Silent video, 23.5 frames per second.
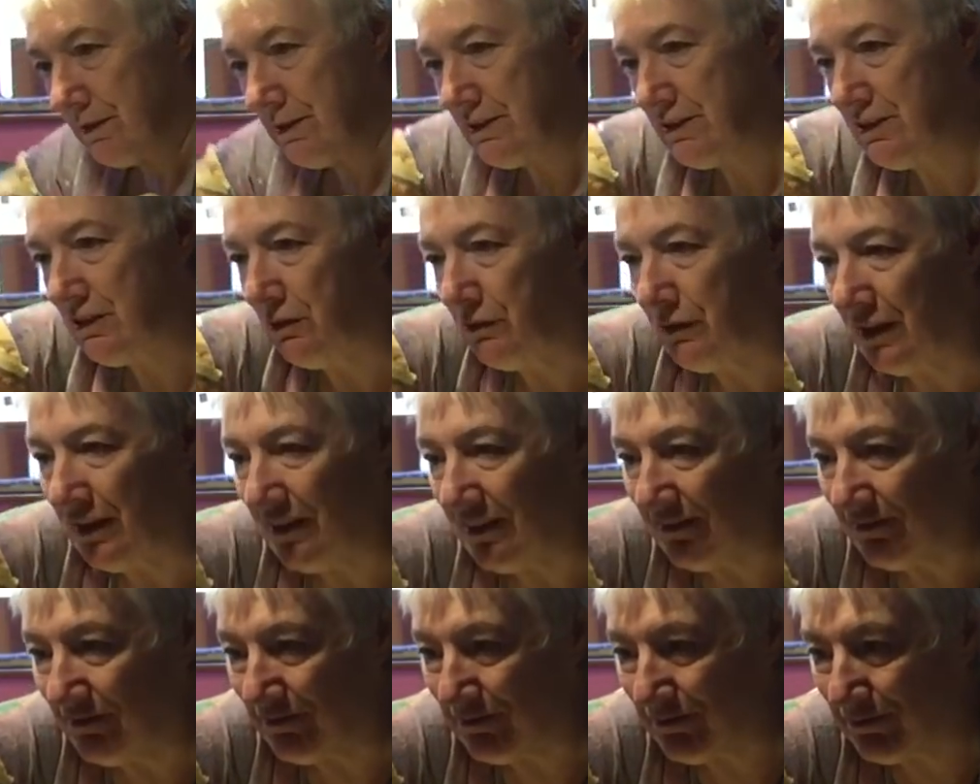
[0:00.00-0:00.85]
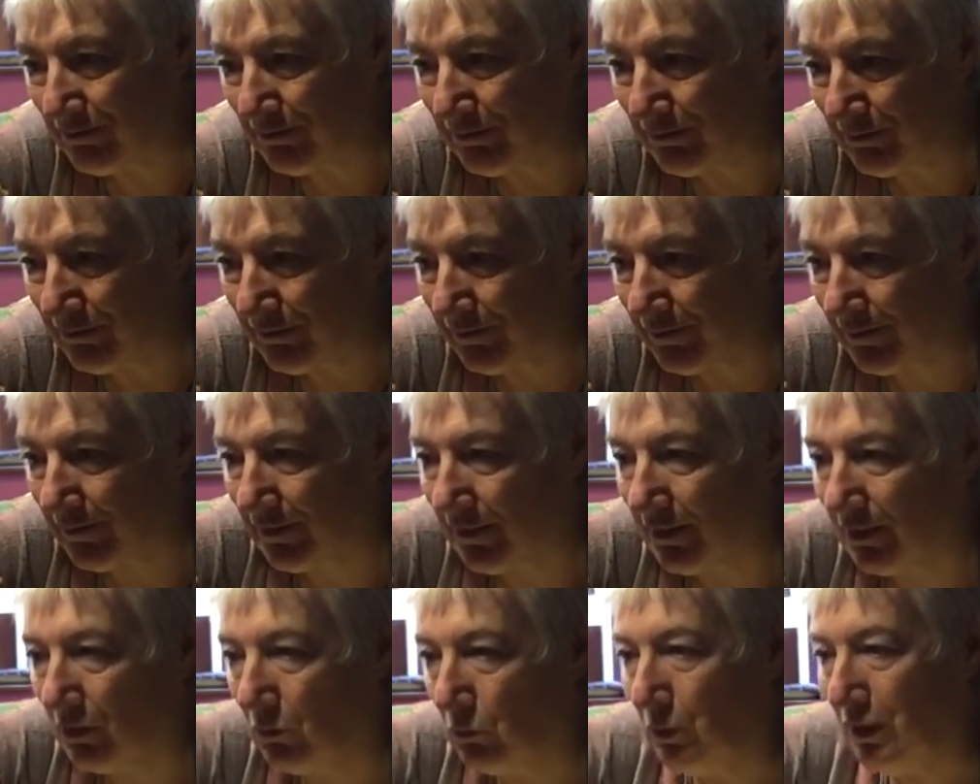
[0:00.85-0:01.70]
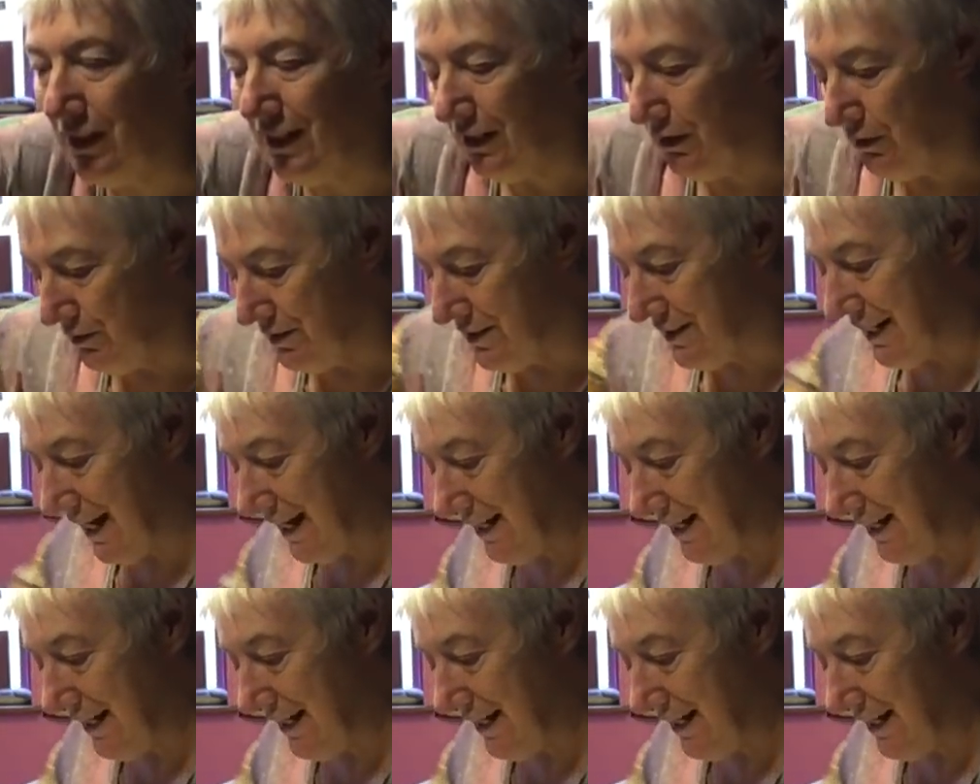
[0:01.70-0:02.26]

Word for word: so that we lose